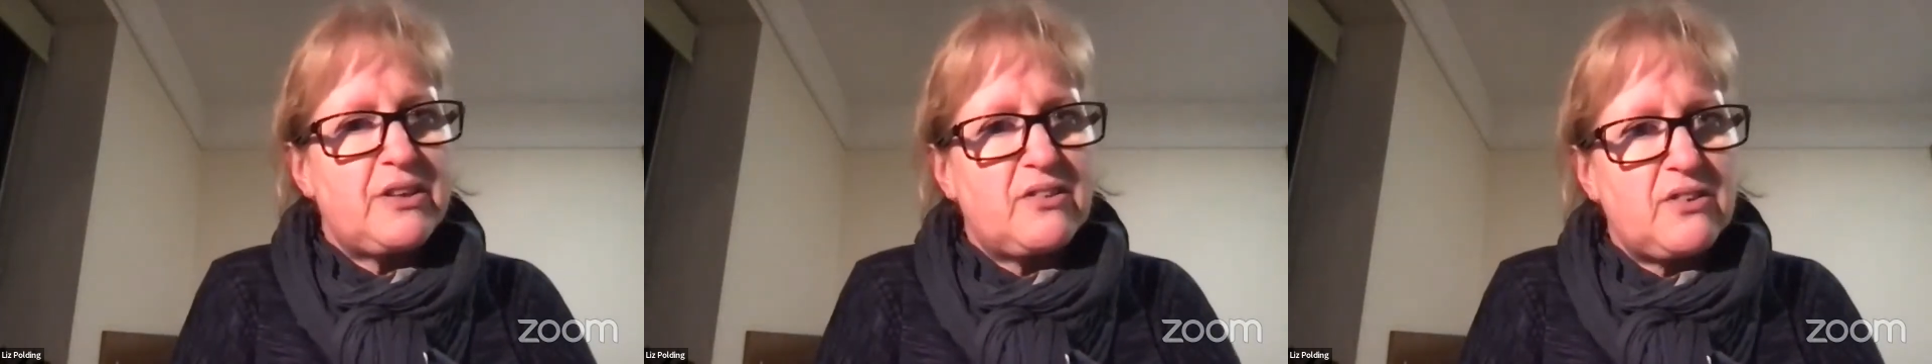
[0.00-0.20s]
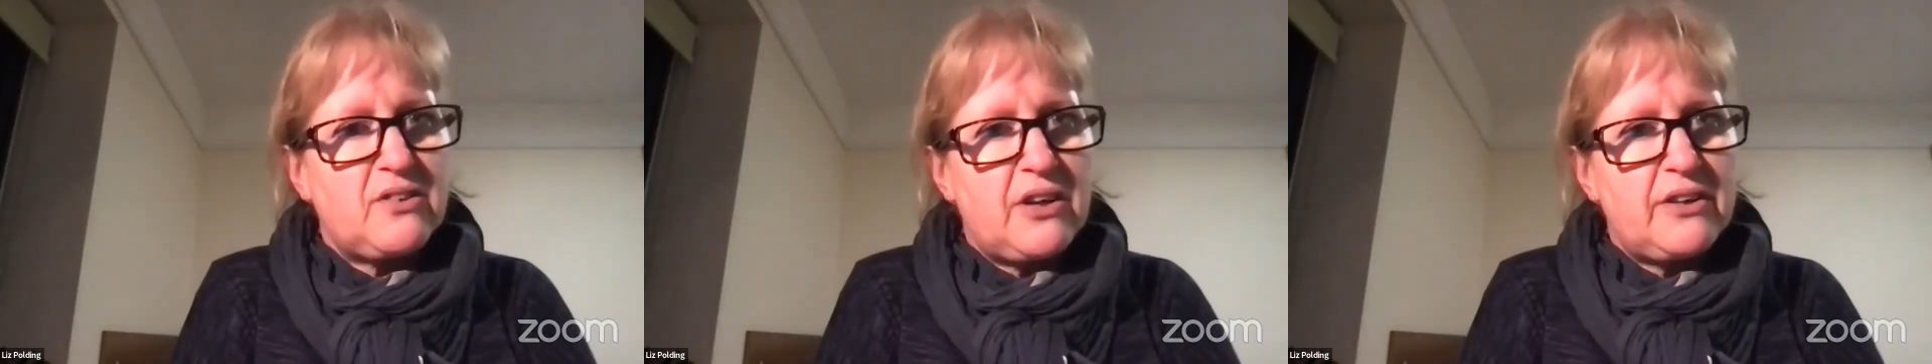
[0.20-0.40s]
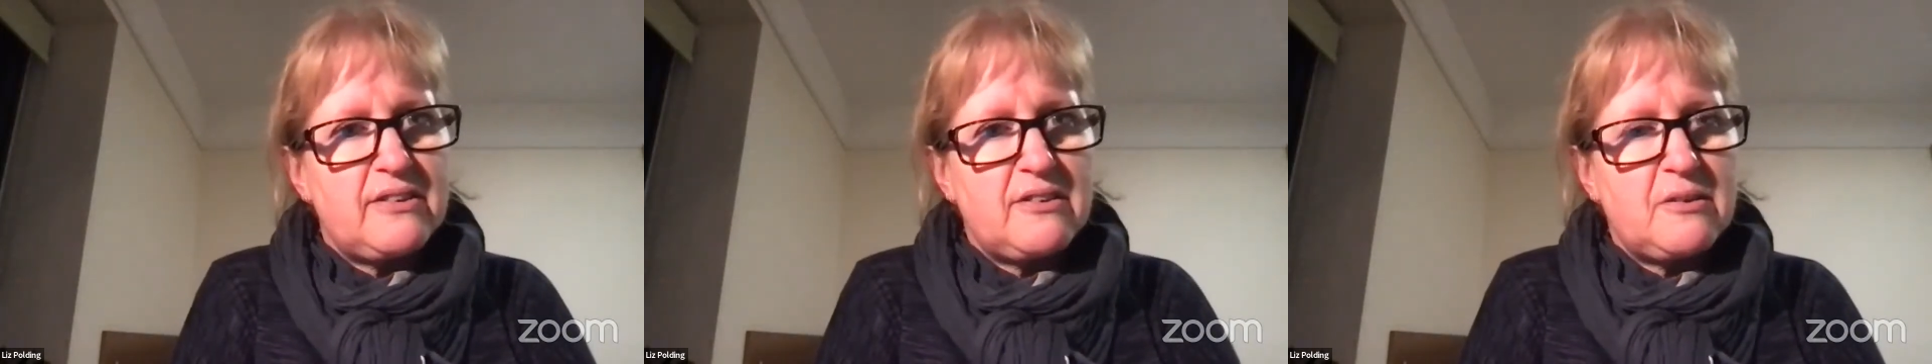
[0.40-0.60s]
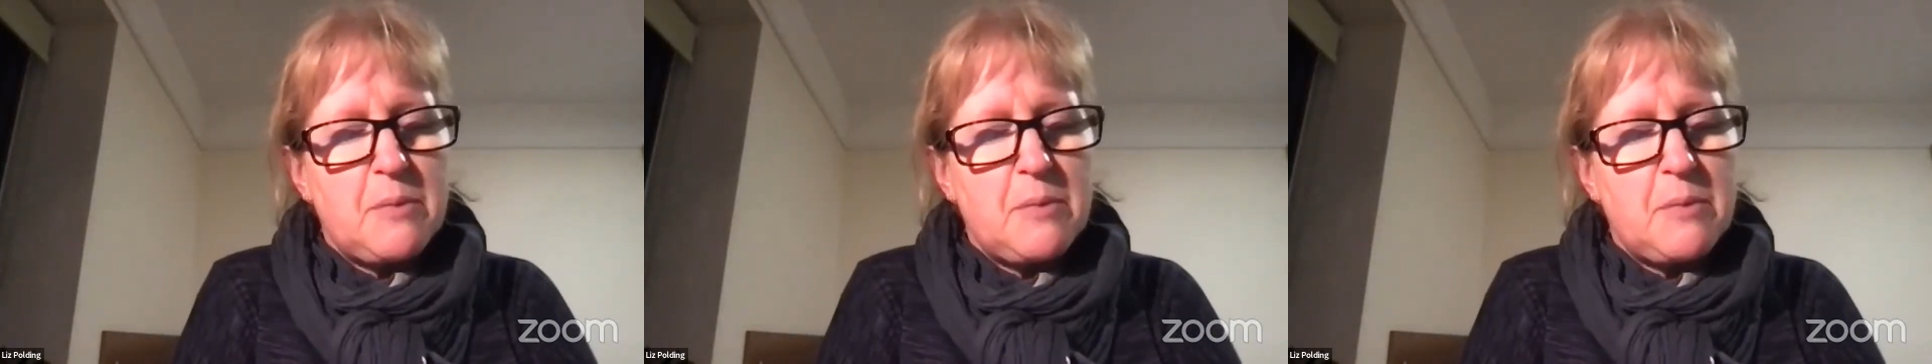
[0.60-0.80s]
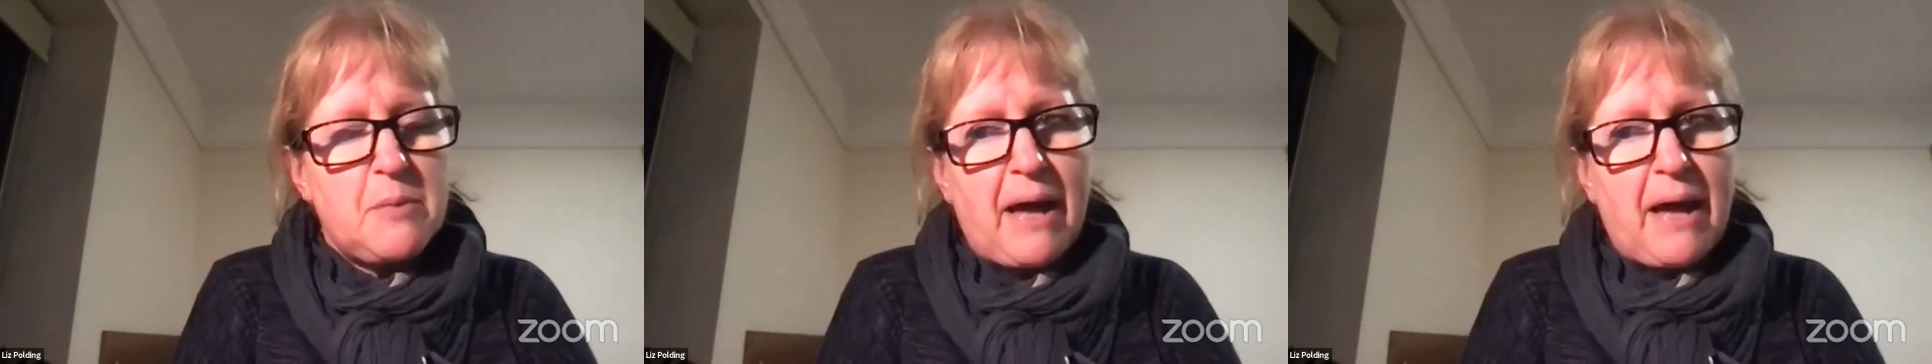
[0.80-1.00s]
excites
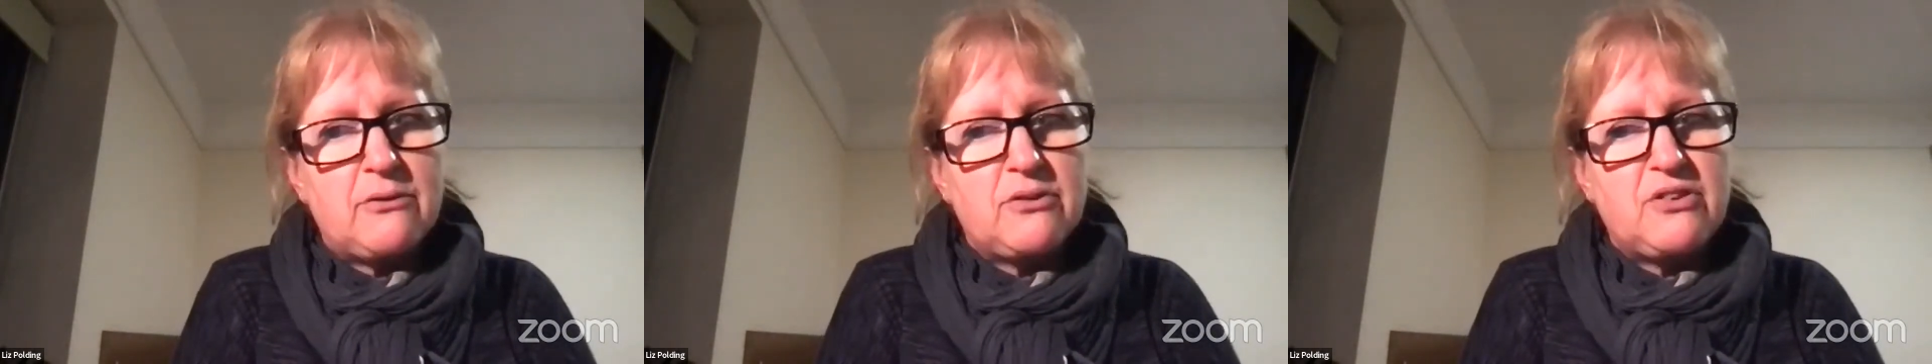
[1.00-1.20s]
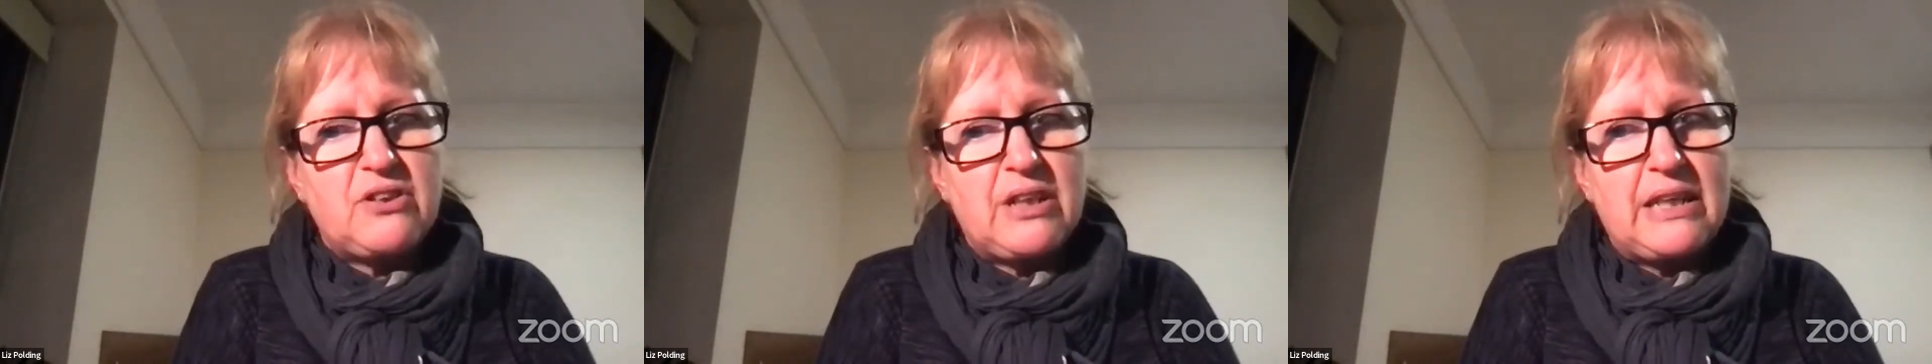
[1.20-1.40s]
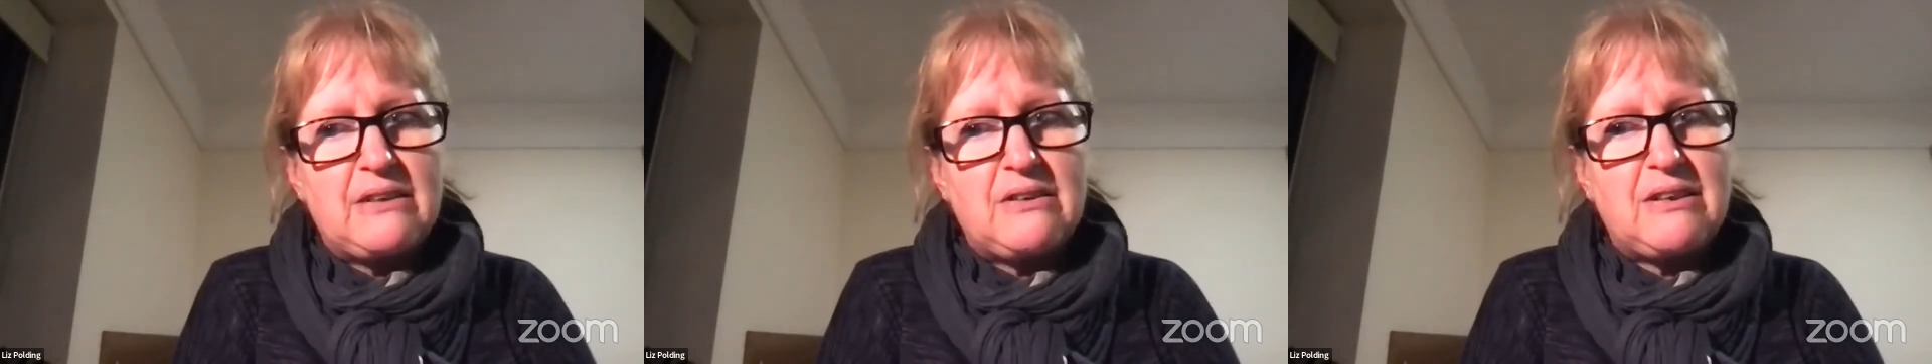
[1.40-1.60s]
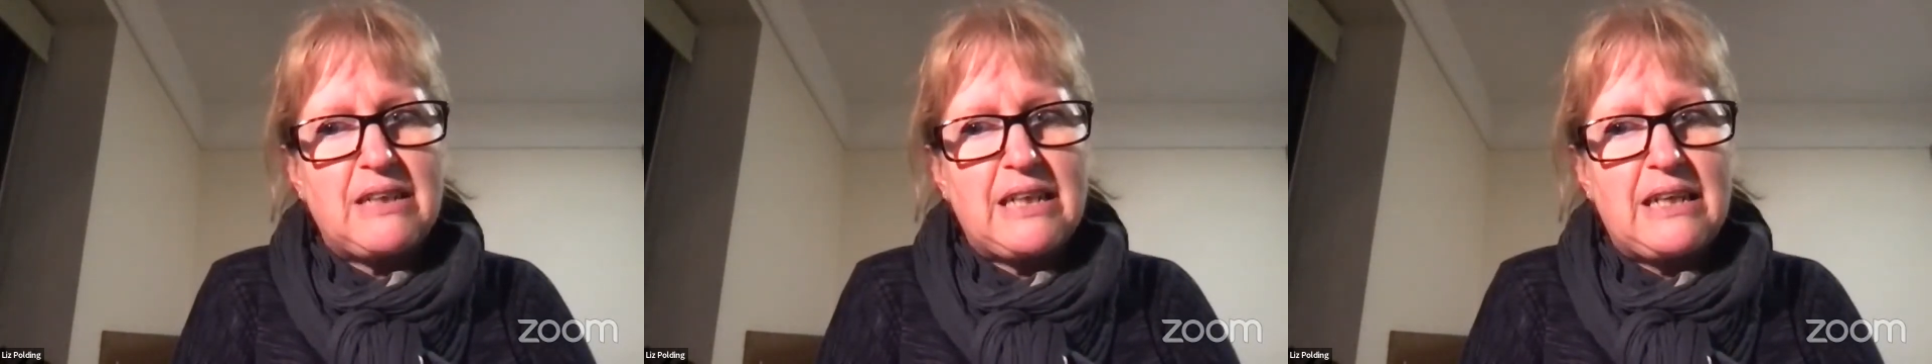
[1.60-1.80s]
me about it